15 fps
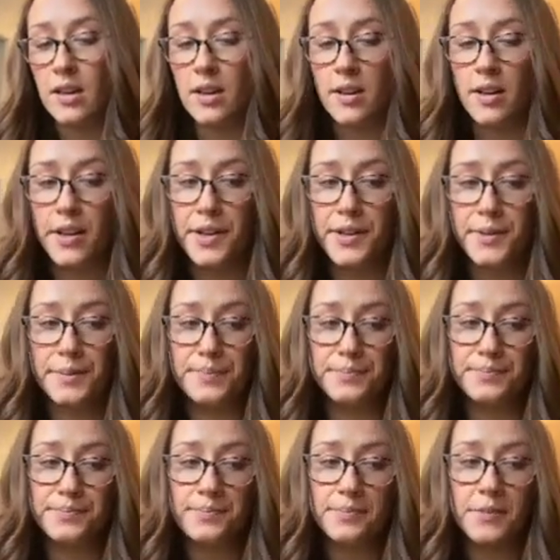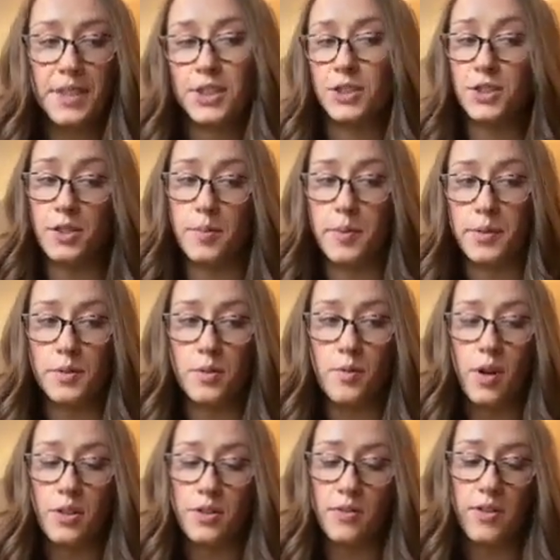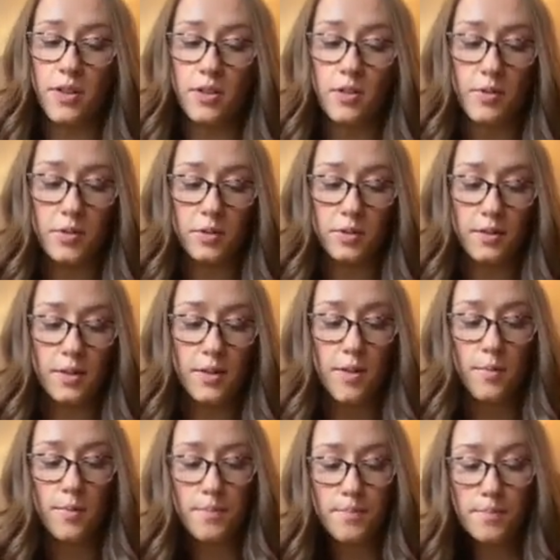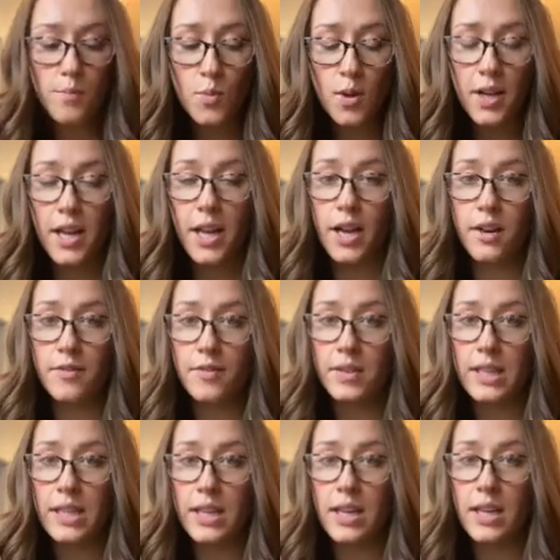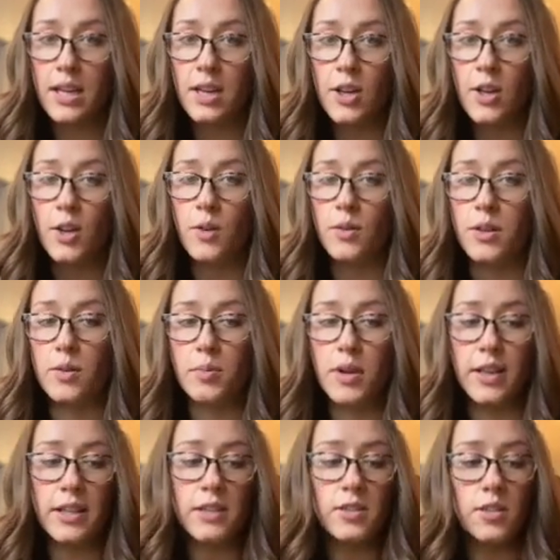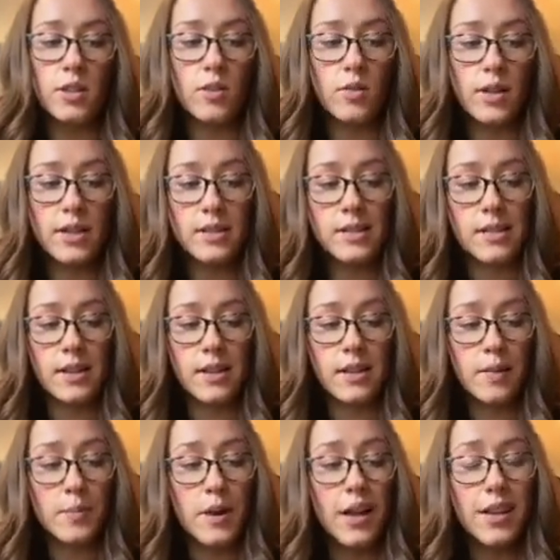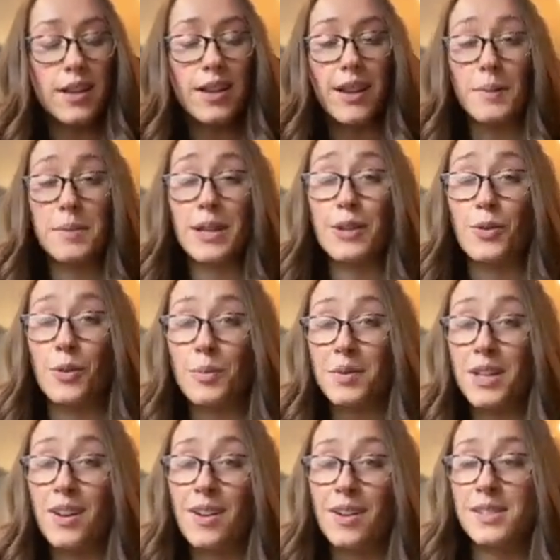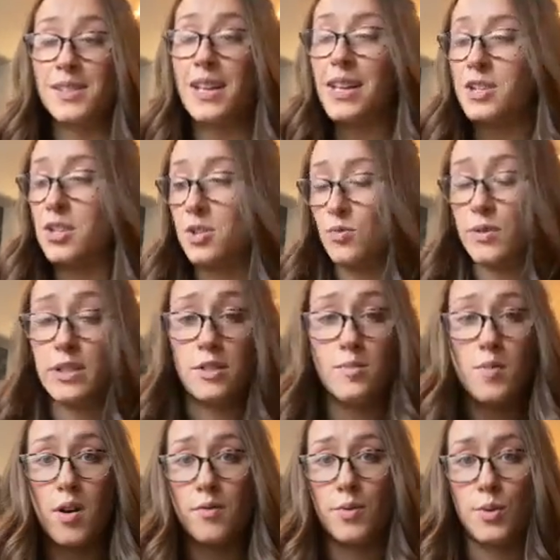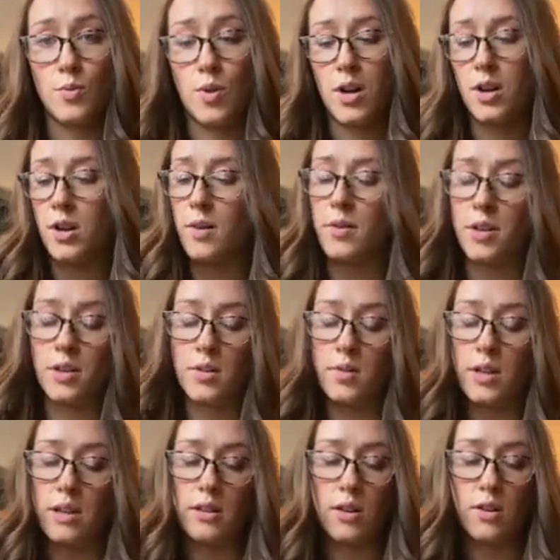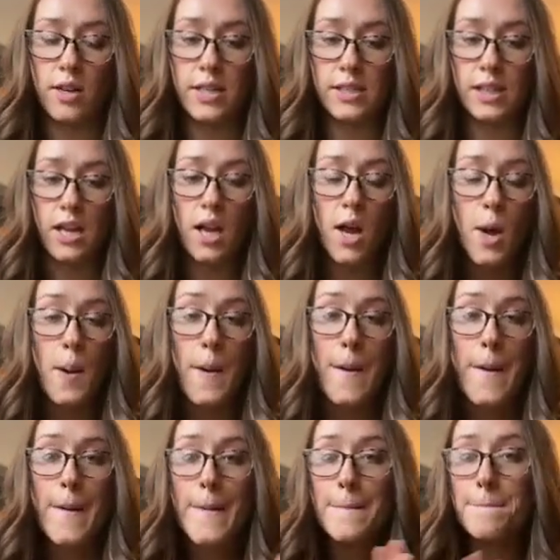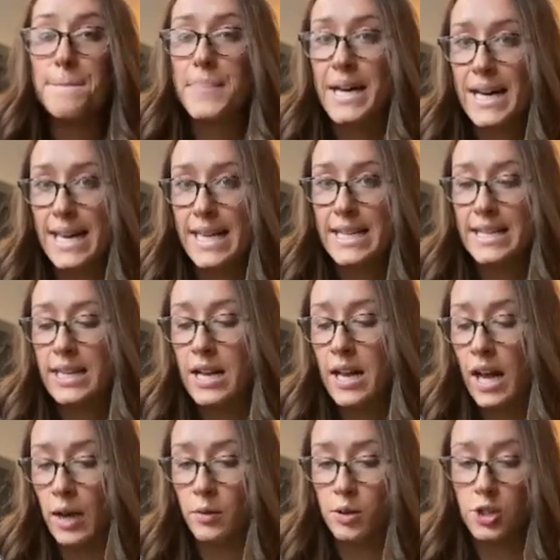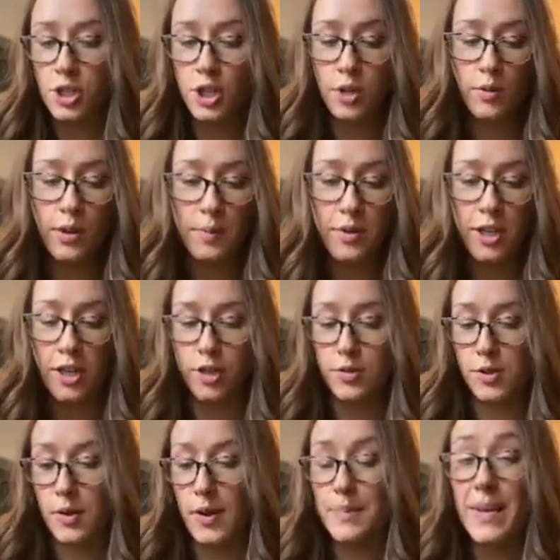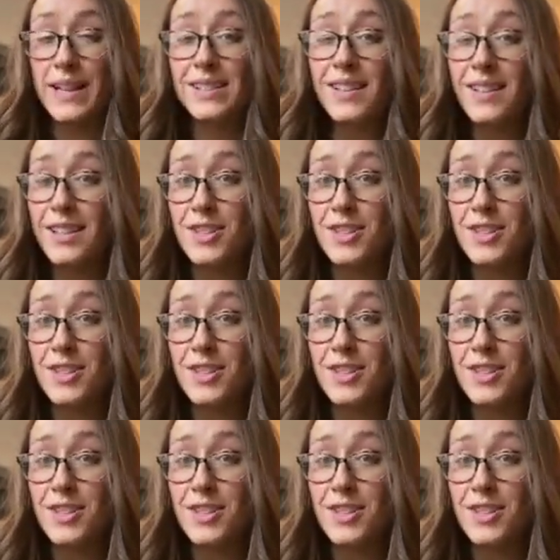because you're supposed to wash your vegetables more carefully when you're pregnant so you don't get sick. But I mean, normally, honestly, I just rinse them off with water. I wouldn't do anything crazy. But I will show you what I'm gonna do. So I basically